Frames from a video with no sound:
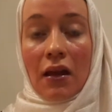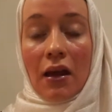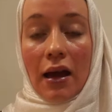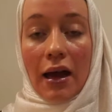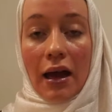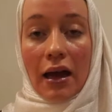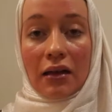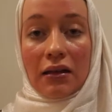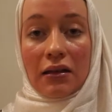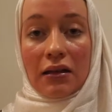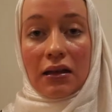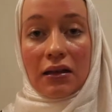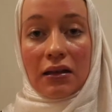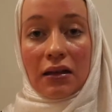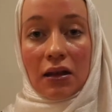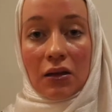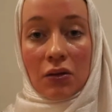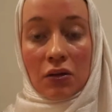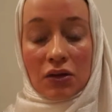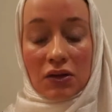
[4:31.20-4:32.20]
and it
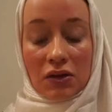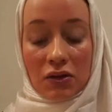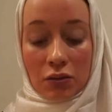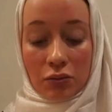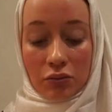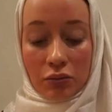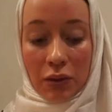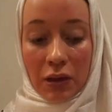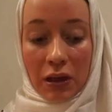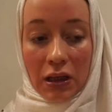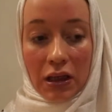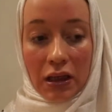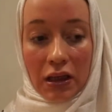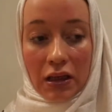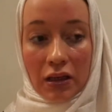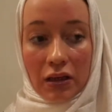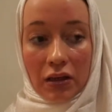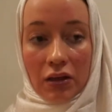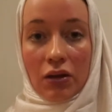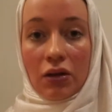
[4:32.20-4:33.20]
can also
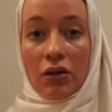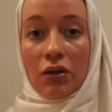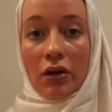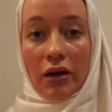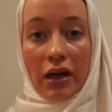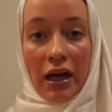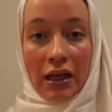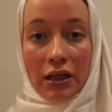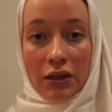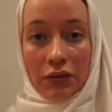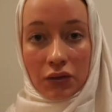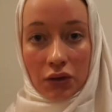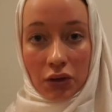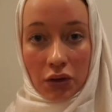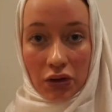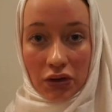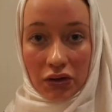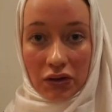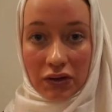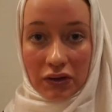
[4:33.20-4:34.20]
be, kind of
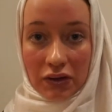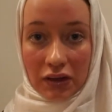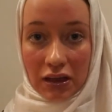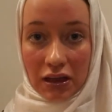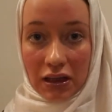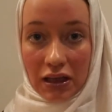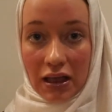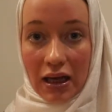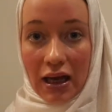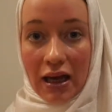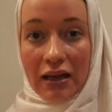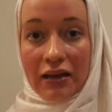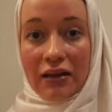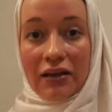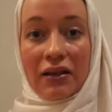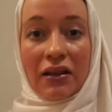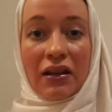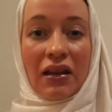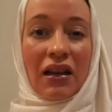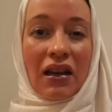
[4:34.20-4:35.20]
noisy, and
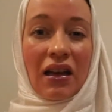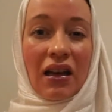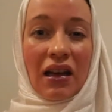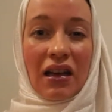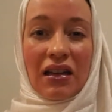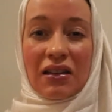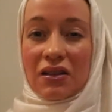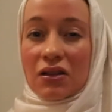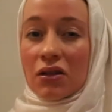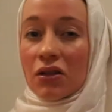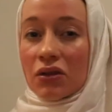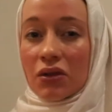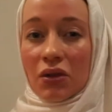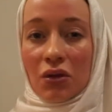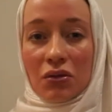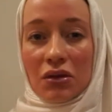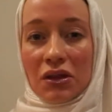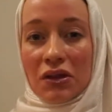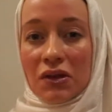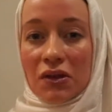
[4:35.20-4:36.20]
it's not
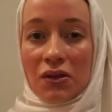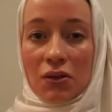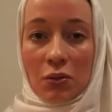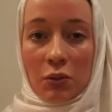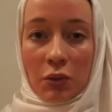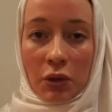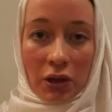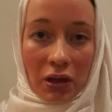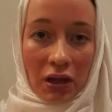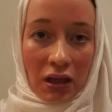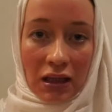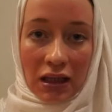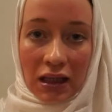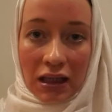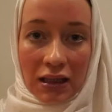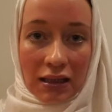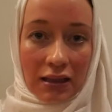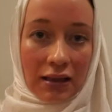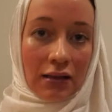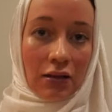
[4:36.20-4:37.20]
always super
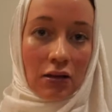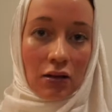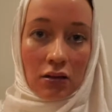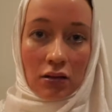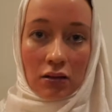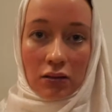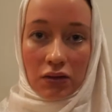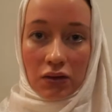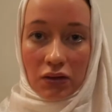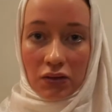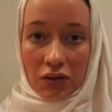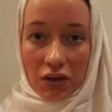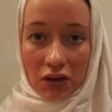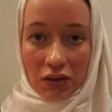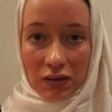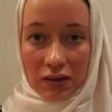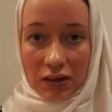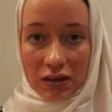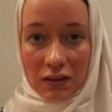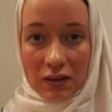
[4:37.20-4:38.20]
clean in all
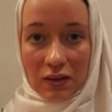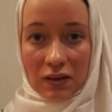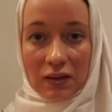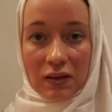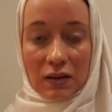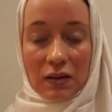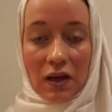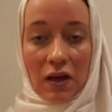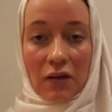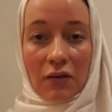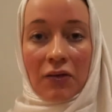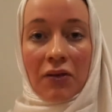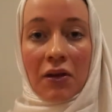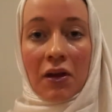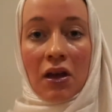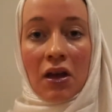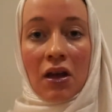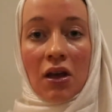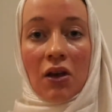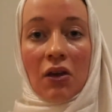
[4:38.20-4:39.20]
universities and stuff.
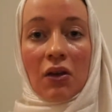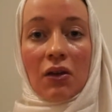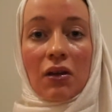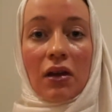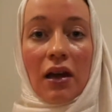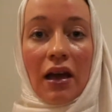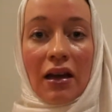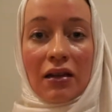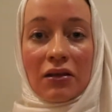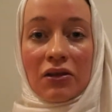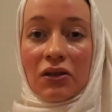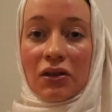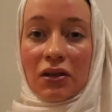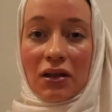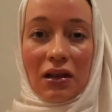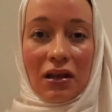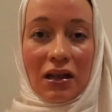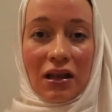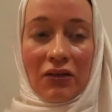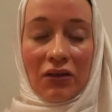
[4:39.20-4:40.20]
And
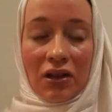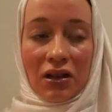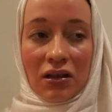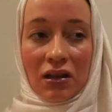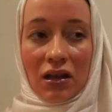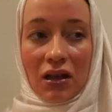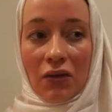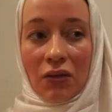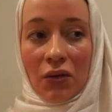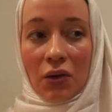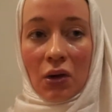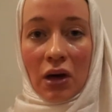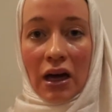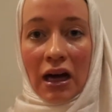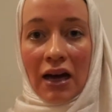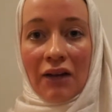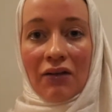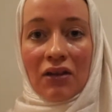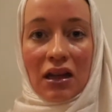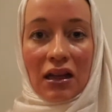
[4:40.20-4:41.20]
even if you
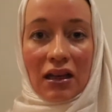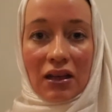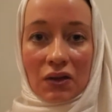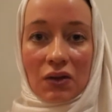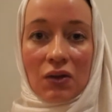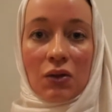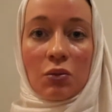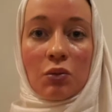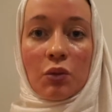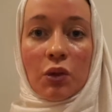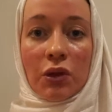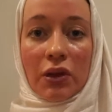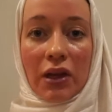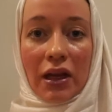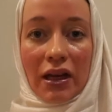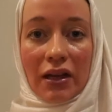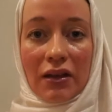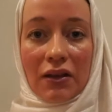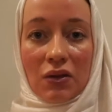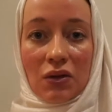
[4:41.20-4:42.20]
have like a super
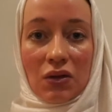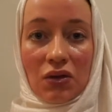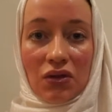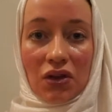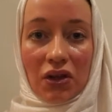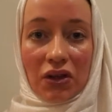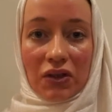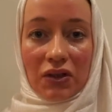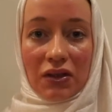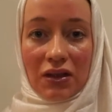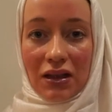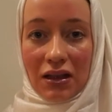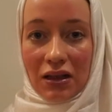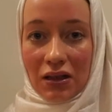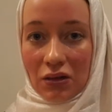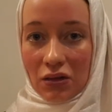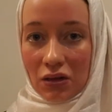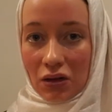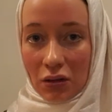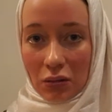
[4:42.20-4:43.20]
nice
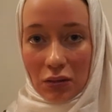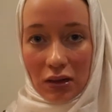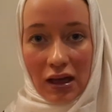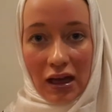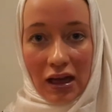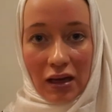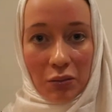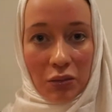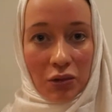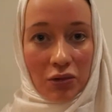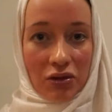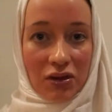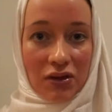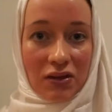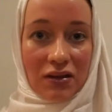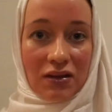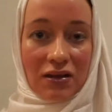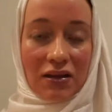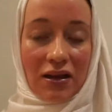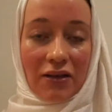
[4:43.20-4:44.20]
university, libraries
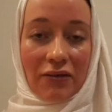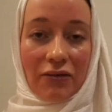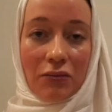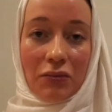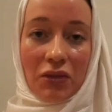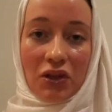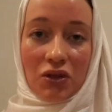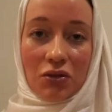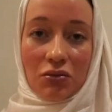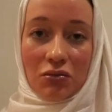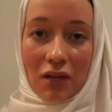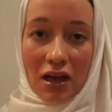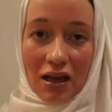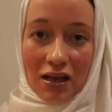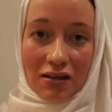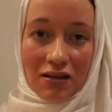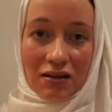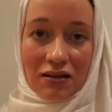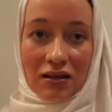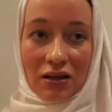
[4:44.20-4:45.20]
and stuff, you may
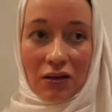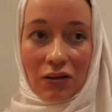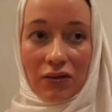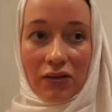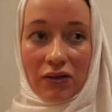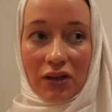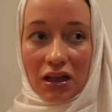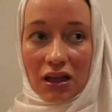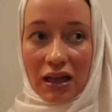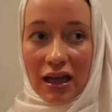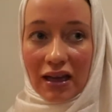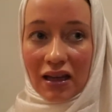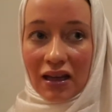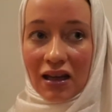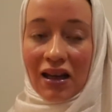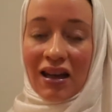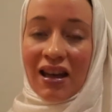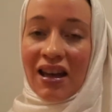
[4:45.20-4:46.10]
still feel like